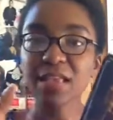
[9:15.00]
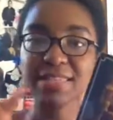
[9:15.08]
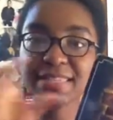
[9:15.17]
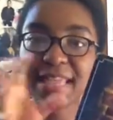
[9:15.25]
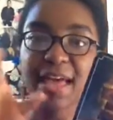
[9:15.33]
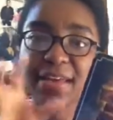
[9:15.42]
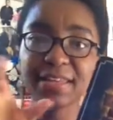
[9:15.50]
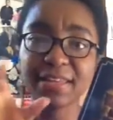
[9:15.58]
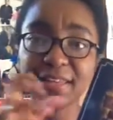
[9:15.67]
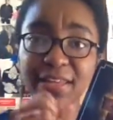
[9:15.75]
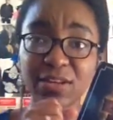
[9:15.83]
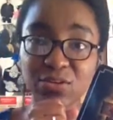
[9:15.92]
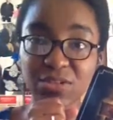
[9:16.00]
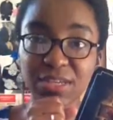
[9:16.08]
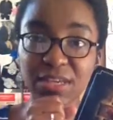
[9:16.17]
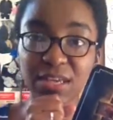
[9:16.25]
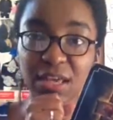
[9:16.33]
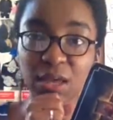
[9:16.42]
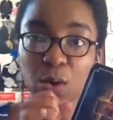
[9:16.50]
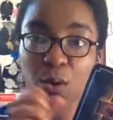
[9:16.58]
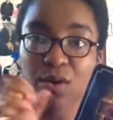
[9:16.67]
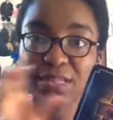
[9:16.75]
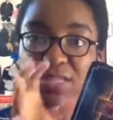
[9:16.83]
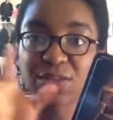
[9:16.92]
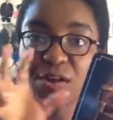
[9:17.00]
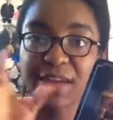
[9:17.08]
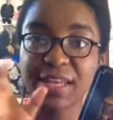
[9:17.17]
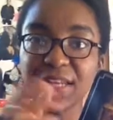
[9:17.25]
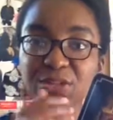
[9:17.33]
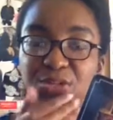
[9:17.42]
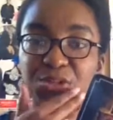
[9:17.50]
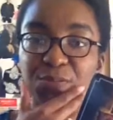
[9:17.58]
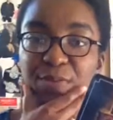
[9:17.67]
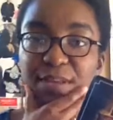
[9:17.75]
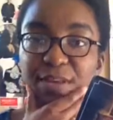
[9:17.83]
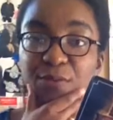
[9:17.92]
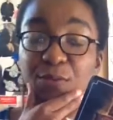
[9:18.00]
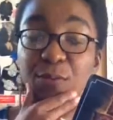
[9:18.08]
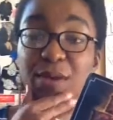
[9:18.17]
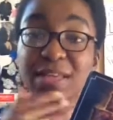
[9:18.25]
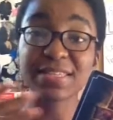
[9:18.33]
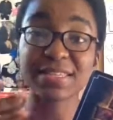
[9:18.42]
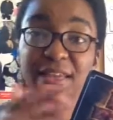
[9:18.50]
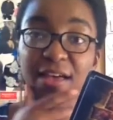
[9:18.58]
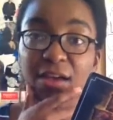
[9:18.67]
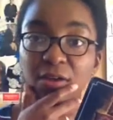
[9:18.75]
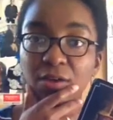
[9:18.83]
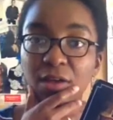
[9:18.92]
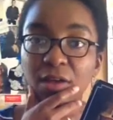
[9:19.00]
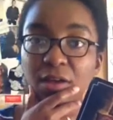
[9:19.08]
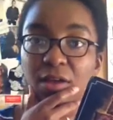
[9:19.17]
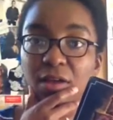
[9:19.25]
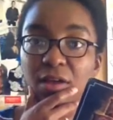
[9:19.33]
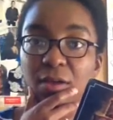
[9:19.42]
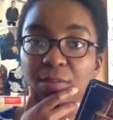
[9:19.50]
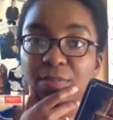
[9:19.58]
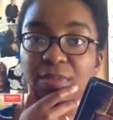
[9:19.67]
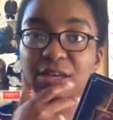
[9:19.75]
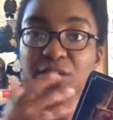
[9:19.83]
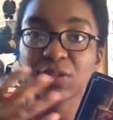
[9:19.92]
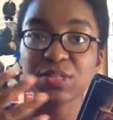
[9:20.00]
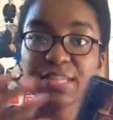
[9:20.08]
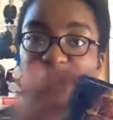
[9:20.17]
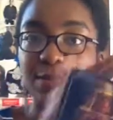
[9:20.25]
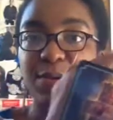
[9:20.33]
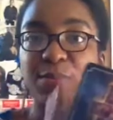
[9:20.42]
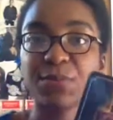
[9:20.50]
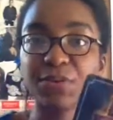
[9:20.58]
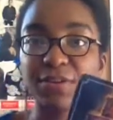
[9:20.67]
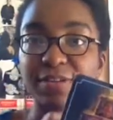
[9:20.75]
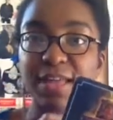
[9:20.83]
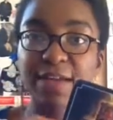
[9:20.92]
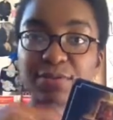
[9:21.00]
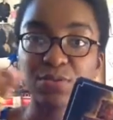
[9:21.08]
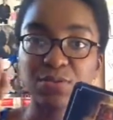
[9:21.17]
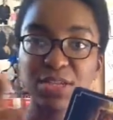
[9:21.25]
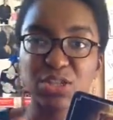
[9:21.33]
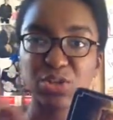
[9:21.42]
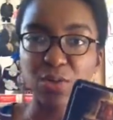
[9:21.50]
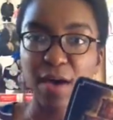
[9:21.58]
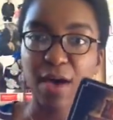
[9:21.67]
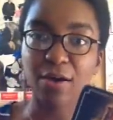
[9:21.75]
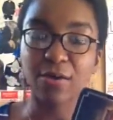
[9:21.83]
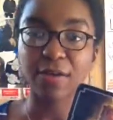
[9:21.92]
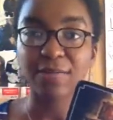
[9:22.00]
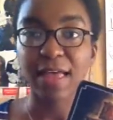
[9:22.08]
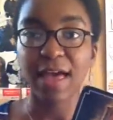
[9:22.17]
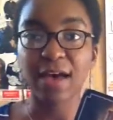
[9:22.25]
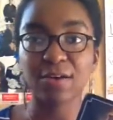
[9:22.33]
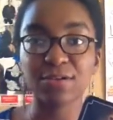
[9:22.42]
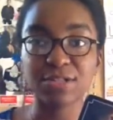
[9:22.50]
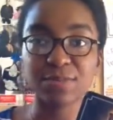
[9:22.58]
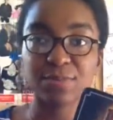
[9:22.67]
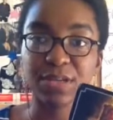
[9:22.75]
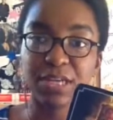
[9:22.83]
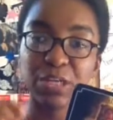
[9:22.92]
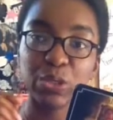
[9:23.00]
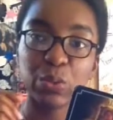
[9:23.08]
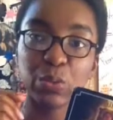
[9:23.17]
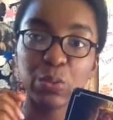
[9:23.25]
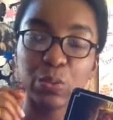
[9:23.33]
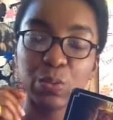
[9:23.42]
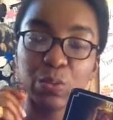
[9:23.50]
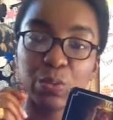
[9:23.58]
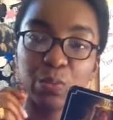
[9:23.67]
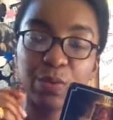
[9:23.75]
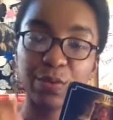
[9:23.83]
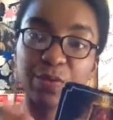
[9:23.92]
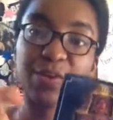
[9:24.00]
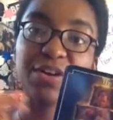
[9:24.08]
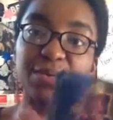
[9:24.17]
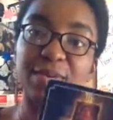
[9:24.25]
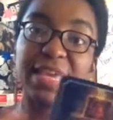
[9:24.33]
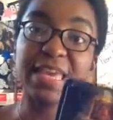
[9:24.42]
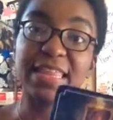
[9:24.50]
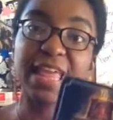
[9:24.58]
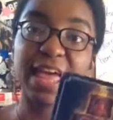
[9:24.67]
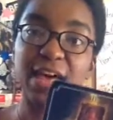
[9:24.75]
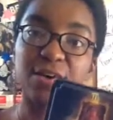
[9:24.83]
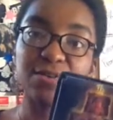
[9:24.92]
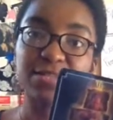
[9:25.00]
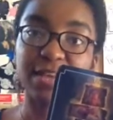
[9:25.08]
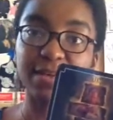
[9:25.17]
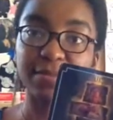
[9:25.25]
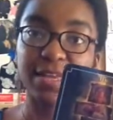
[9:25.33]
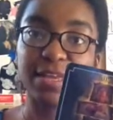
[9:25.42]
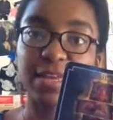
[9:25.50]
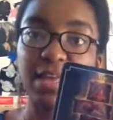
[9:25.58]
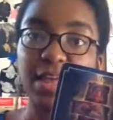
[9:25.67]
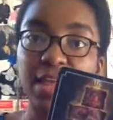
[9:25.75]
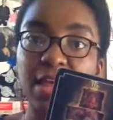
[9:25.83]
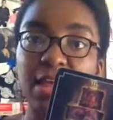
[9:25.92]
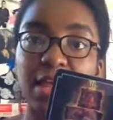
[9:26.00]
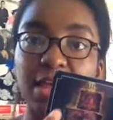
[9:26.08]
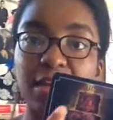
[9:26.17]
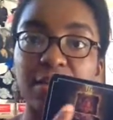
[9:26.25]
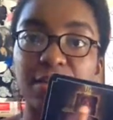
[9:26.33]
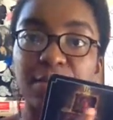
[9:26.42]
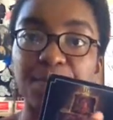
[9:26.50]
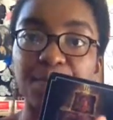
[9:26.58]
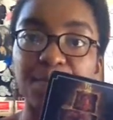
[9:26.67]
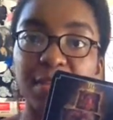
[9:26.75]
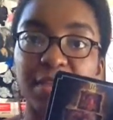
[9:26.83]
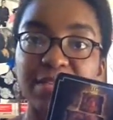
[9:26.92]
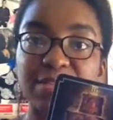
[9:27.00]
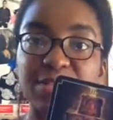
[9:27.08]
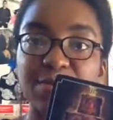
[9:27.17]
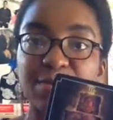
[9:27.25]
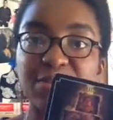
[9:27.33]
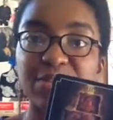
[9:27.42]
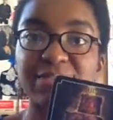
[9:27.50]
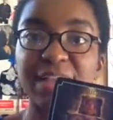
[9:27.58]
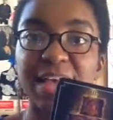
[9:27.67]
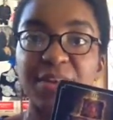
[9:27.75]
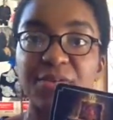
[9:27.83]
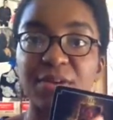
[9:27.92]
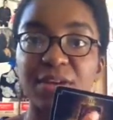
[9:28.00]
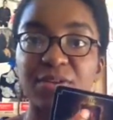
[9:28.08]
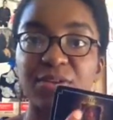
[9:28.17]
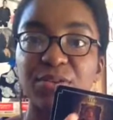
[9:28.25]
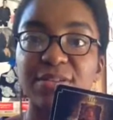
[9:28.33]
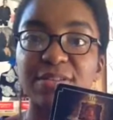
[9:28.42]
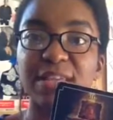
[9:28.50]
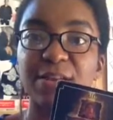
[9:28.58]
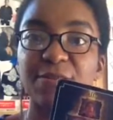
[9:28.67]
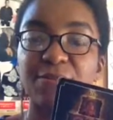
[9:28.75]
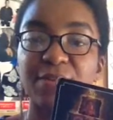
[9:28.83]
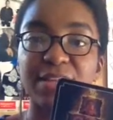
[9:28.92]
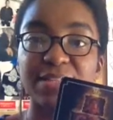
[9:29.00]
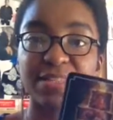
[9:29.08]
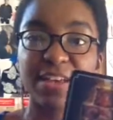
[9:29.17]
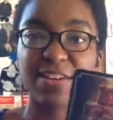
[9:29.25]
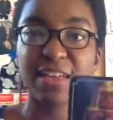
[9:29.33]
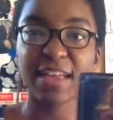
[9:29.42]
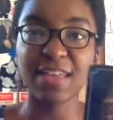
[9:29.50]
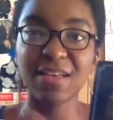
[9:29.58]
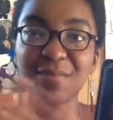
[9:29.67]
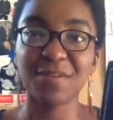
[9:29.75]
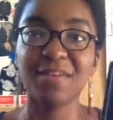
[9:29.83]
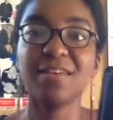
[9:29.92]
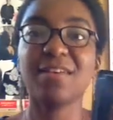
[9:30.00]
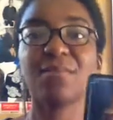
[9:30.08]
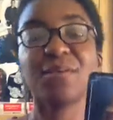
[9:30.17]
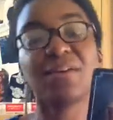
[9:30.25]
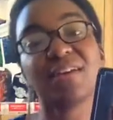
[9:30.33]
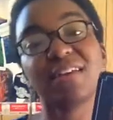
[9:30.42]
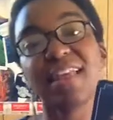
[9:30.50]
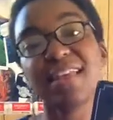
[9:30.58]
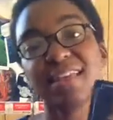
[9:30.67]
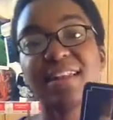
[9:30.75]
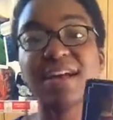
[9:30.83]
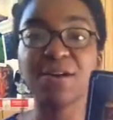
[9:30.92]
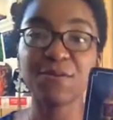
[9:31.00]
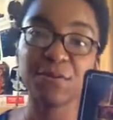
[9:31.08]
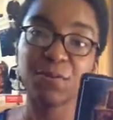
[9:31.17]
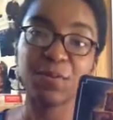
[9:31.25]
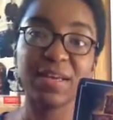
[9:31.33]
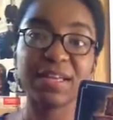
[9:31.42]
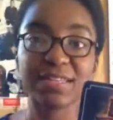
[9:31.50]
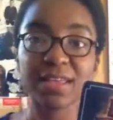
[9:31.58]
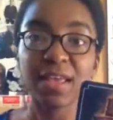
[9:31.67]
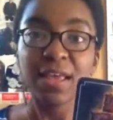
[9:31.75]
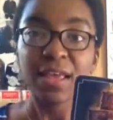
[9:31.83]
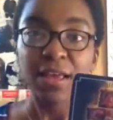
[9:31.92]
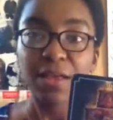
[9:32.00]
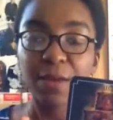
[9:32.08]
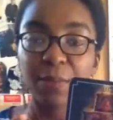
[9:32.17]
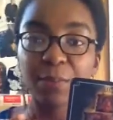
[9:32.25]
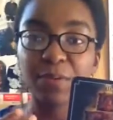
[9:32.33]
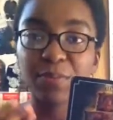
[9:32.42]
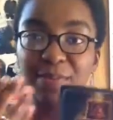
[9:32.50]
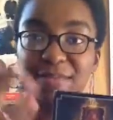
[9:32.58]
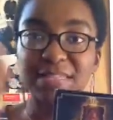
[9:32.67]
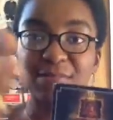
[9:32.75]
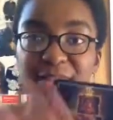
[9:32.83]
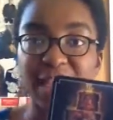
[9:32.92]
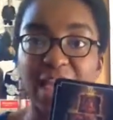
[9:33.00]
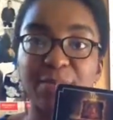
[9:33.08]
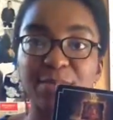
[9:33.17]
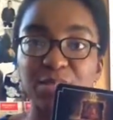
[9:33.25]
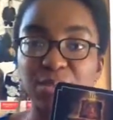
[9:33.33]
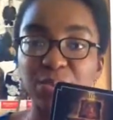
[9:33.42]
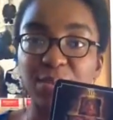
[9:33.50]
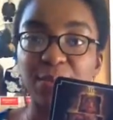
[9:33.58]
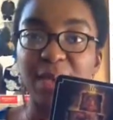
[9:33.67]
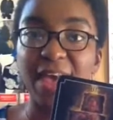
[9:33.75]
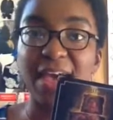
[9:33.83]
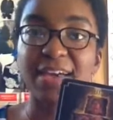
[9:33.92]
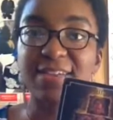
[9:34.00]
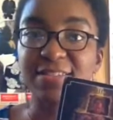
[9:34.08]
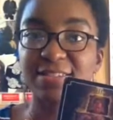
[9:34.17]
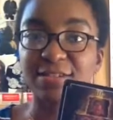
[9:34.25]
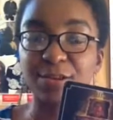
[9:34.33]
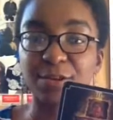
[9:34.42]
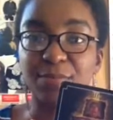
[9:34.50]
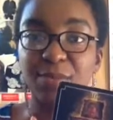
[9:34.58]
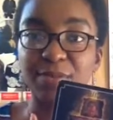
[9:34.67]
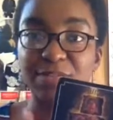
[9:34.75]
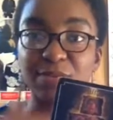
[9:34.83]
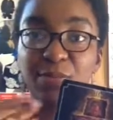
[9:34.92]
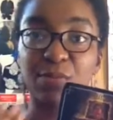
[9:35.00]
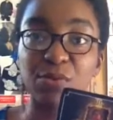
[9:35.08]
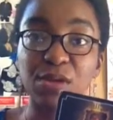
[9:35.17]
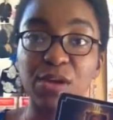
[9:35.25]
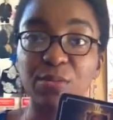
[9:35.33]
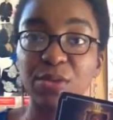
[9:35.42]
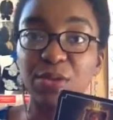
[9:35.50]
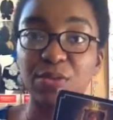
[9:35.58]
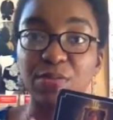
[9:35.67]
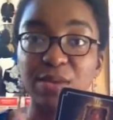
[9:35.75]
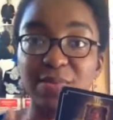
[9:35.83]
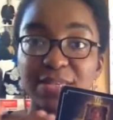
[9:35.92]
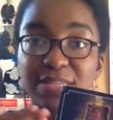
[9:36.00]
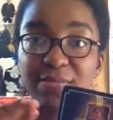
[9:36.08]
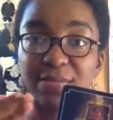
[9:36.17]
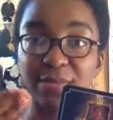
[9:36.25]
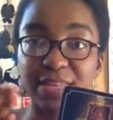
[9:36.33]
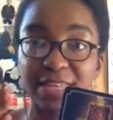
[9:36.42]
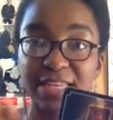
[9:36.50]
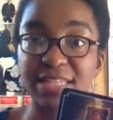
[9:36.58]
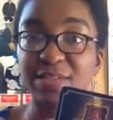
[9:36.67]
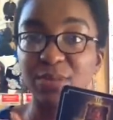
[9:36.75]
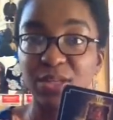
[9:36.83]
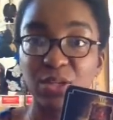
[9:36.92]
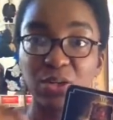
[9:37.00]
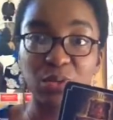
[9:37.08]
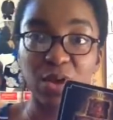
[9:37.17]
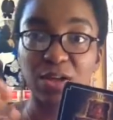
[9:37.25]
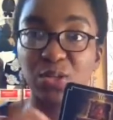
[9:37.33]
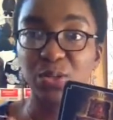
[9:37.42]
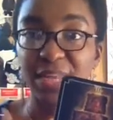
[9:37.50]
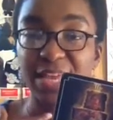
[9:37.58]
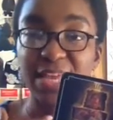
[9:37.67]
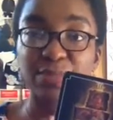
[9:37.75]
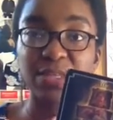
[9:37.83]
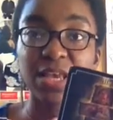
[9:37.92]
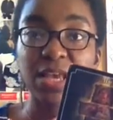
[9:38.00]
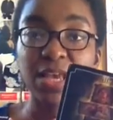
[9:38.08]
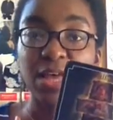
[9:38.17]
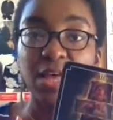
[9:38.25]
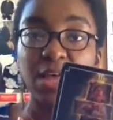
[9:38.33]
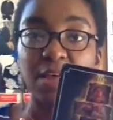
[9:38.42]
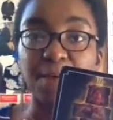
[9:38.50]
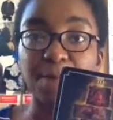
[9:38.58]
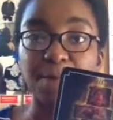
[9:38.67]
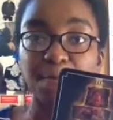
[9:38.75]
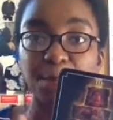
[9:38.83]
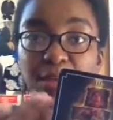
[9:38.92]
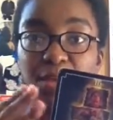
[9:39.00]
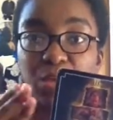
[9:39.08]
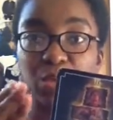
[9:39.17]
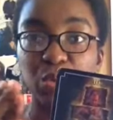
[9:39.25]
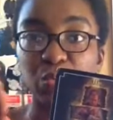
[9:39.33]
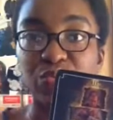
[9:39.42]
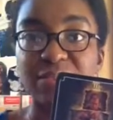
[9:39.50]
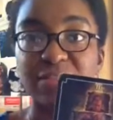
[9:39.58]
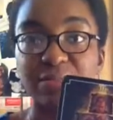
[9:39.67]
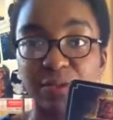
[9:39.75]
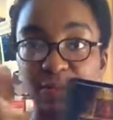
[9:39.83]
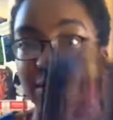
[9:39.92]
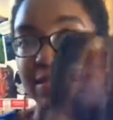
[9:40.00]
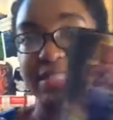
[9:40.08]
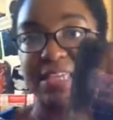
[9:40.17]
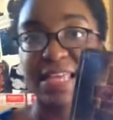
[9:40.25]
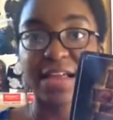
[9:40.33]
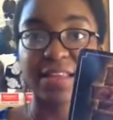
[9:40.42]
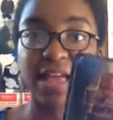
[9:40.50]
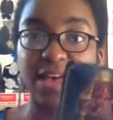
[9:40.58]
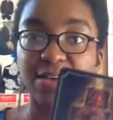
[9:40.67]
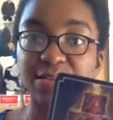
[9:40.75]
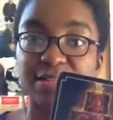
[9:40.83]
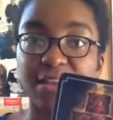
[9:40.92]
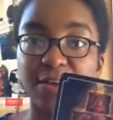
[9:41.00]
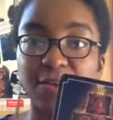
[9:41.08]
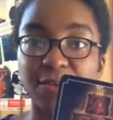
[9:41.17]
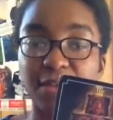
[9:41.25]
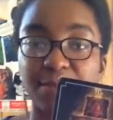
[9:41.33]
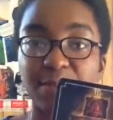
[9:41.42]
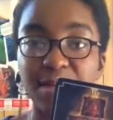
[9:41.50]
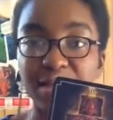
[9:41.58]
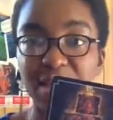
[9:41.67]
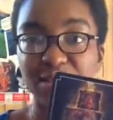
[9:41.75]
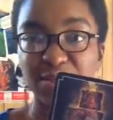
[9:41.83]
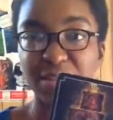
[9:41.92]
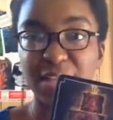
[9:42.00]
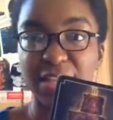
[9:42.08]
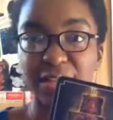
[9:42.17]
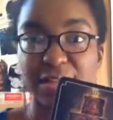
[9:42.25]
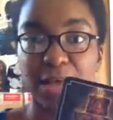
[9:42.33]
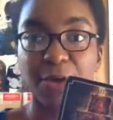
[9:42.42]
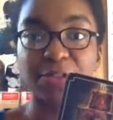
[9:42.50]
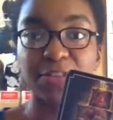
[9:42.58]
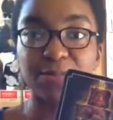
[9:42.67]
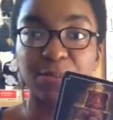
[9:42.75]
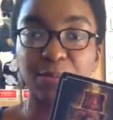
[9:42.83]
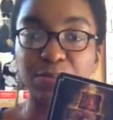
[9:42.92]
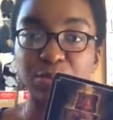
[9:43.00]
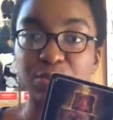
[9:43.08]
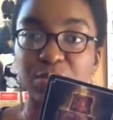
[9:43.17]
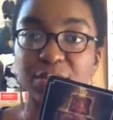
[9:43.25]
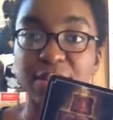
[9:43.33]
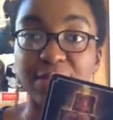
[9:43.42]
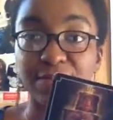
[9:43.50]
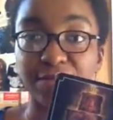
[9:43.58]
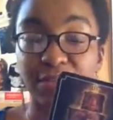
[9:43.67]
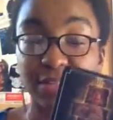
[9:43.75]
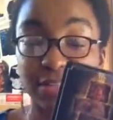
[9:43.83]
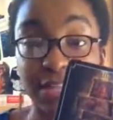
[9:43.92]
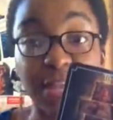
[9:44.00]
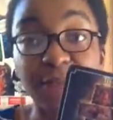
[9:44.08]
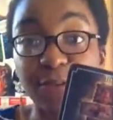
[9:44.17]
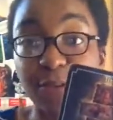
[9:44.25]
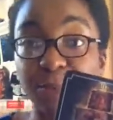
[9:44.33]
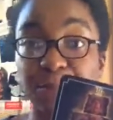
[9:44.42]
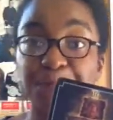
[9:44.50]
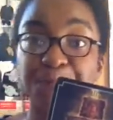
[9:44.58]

stagnant energy or this dark energy you've been in for months now. They're sending people in your life to get you out of the house, but you prefer to be in the house type thing. And because there's a bunch of light around you, there's a lot of friends that are like, come on, like get out for once. But maybe something happened to you in the past. Maybe someone broke up with you. Maybe someone did something to you, called you names. But you just refuse to get out the house now. And my God is saying allow these people to love you.